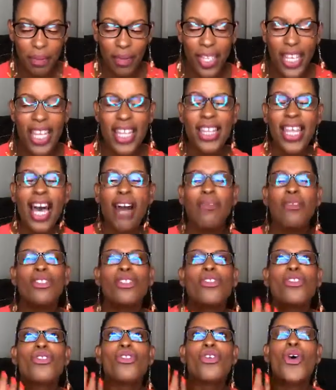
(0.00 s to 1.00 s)
And that was
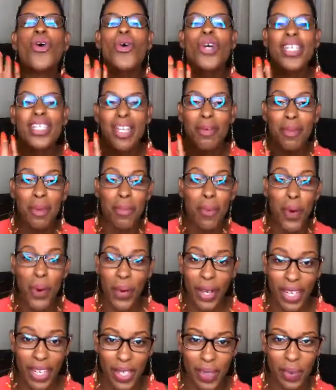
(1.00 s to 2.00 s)
so, because I'm a
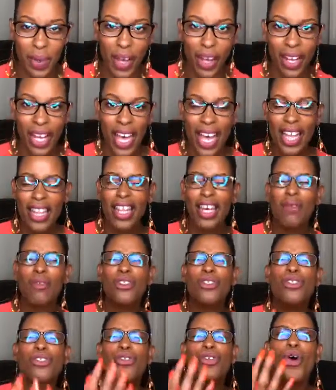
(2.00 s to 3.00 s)
poet as well, that was
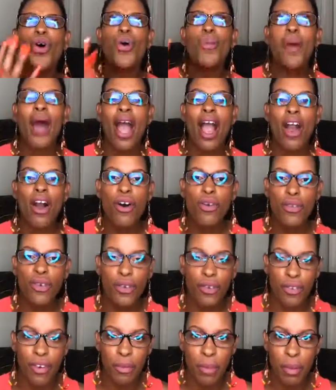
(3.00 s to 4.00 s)
so powerful
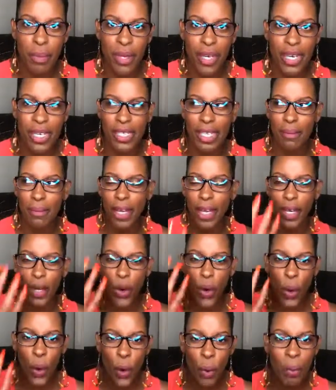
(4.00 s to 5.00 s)
for me, because I'm like,
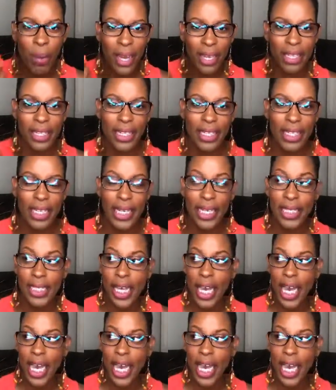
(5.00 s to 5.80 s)
oh my goodness,